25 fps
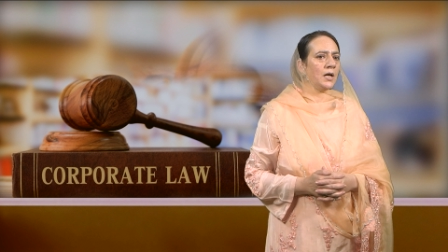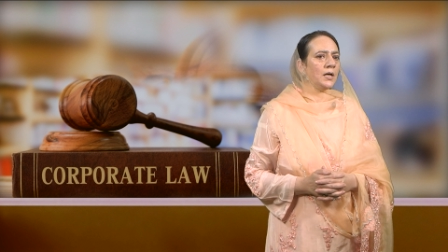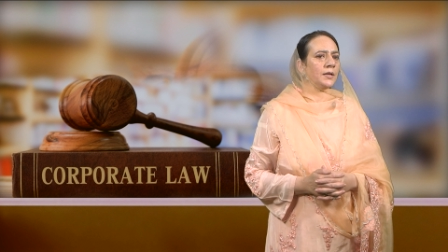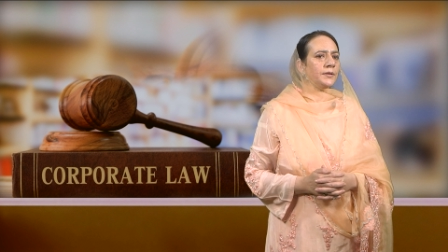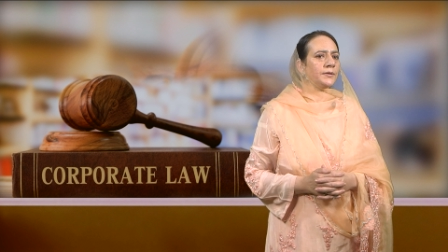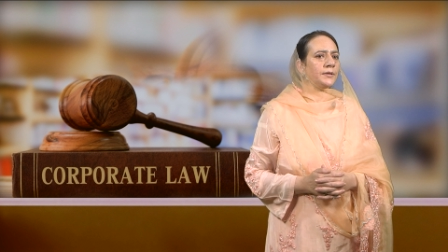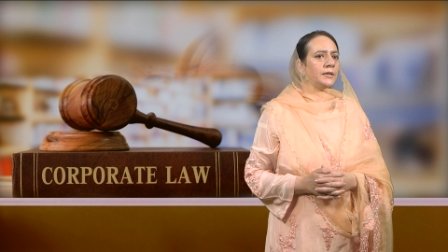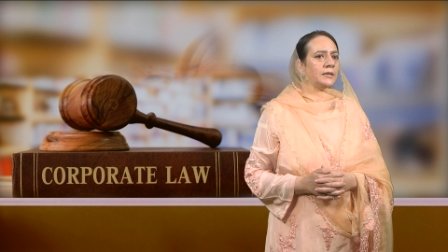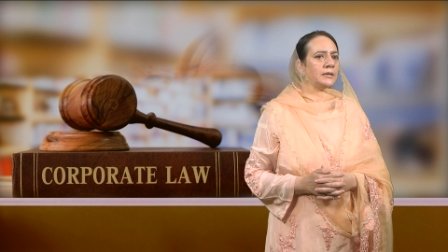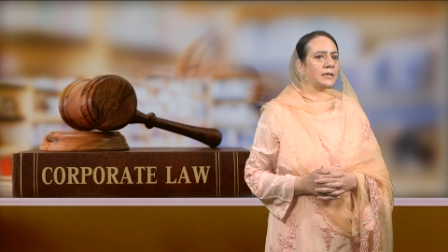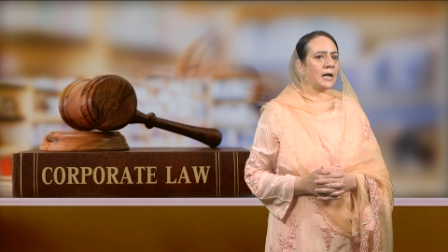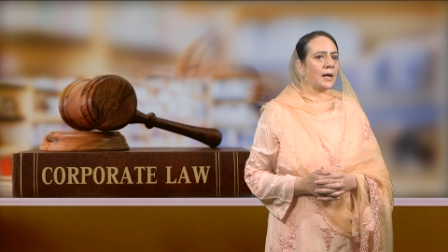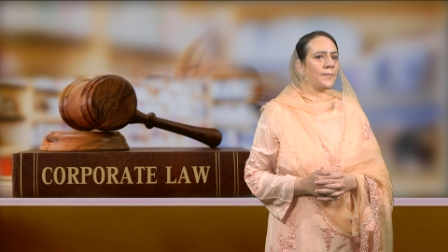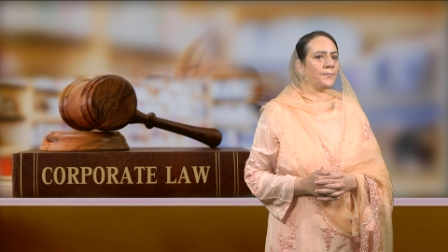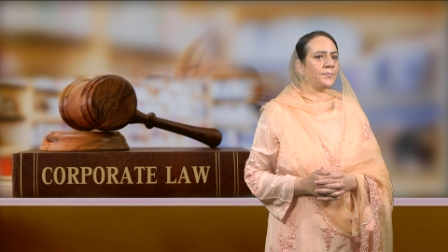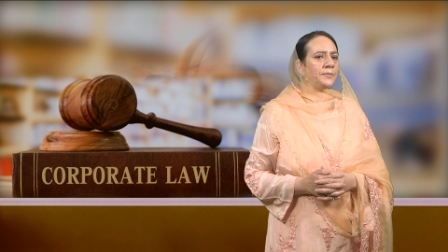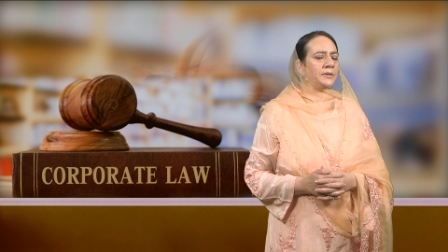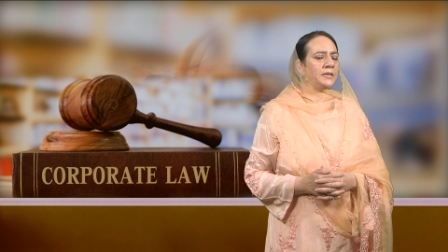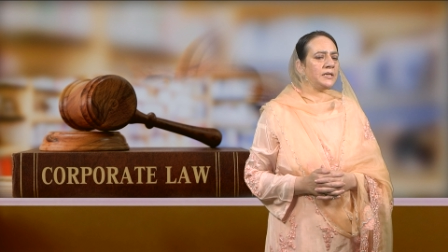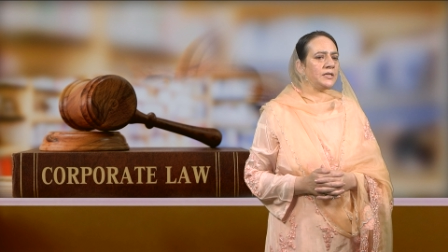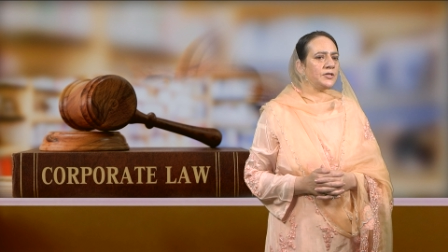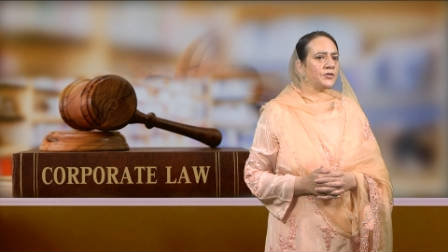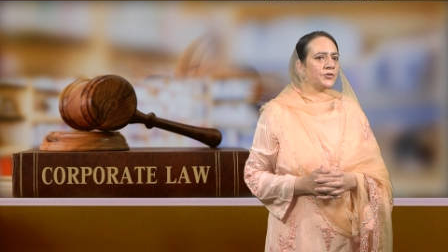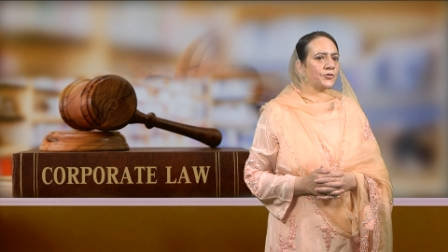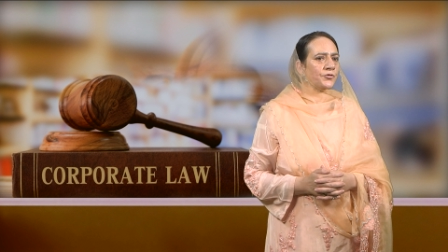the
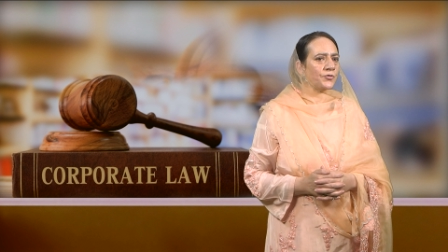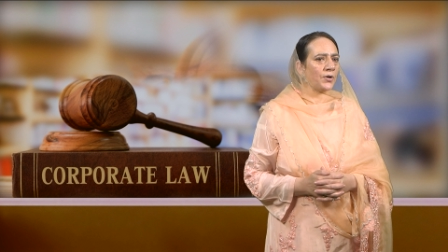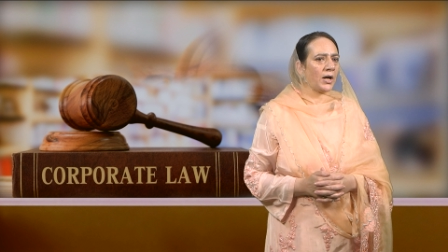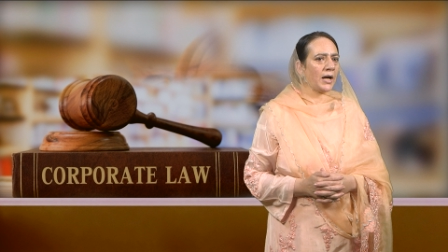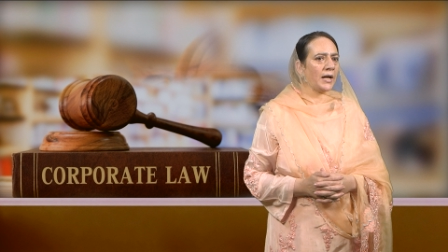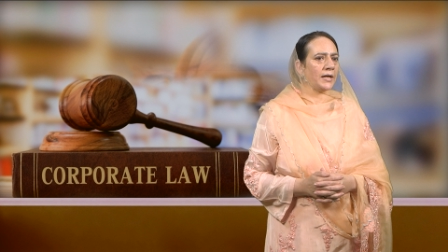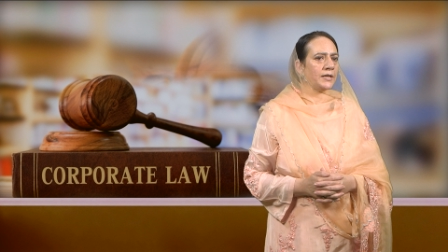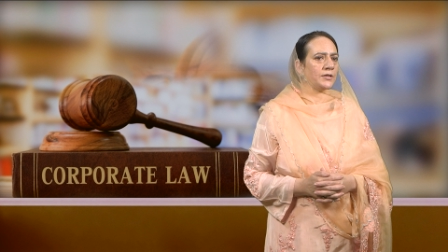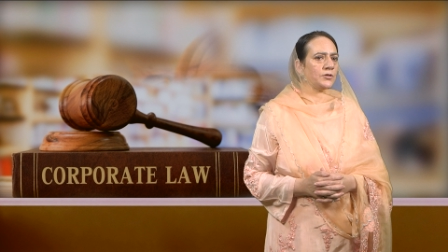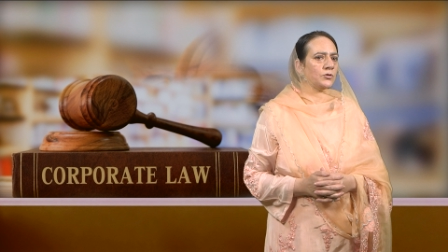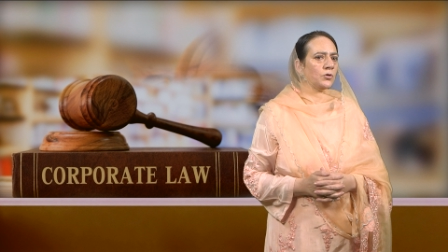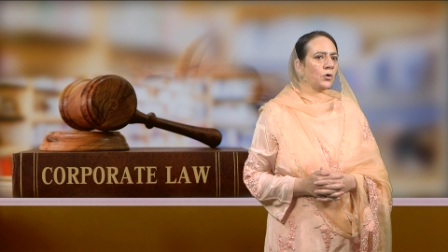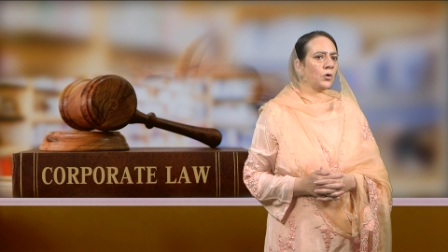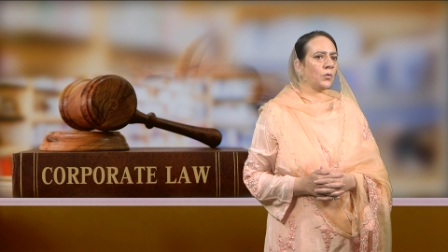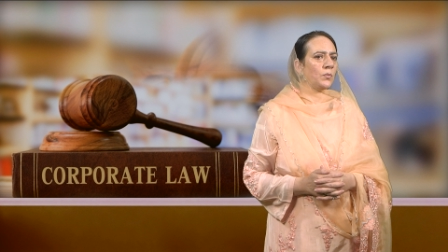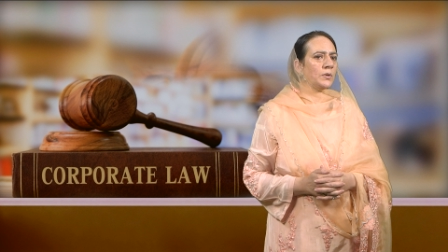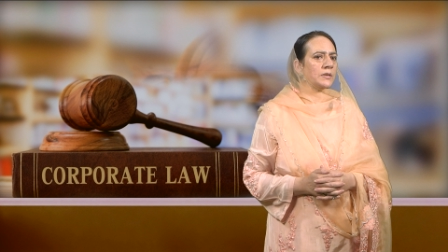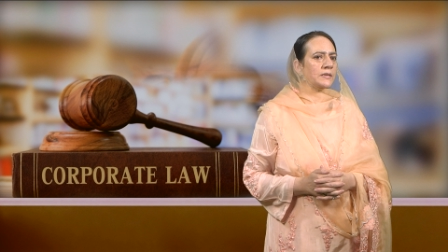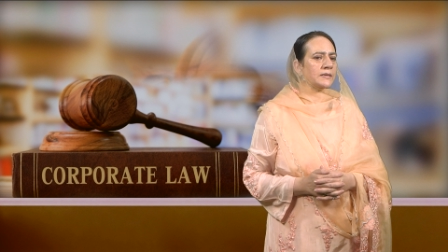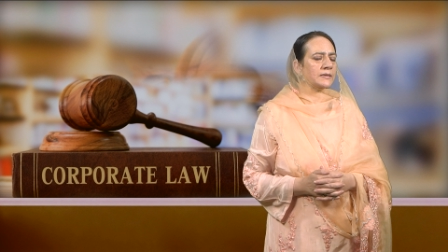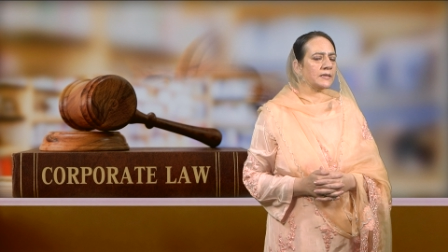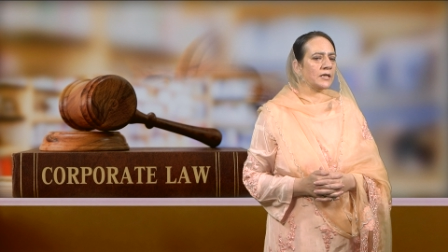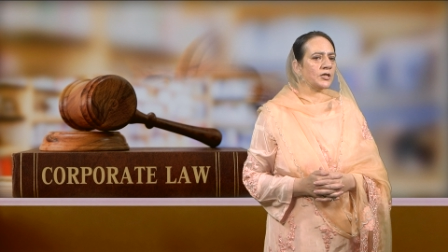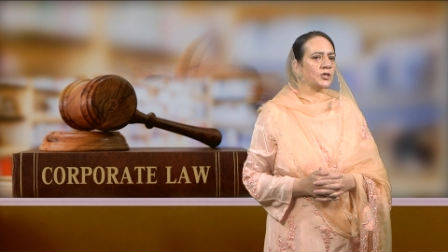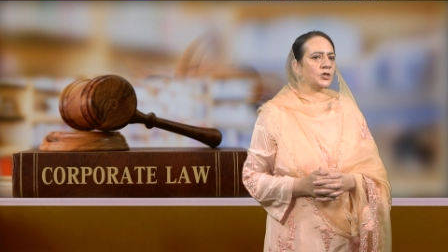company's right over
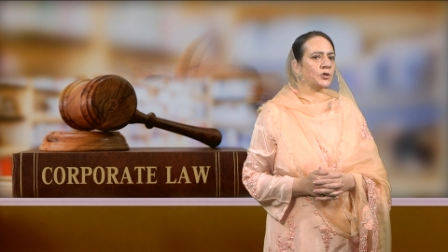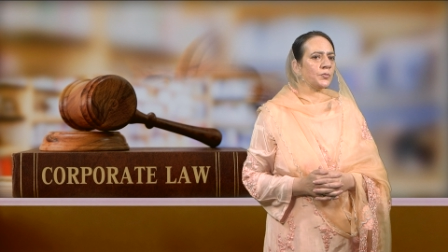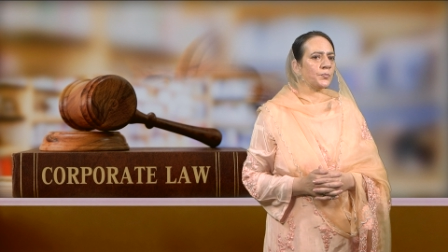such